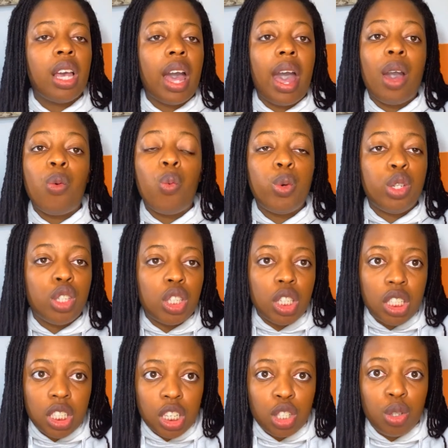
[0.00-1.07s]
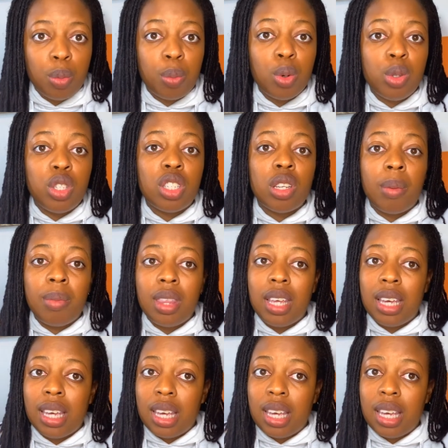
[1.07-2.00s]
I wouldn't suggest you put something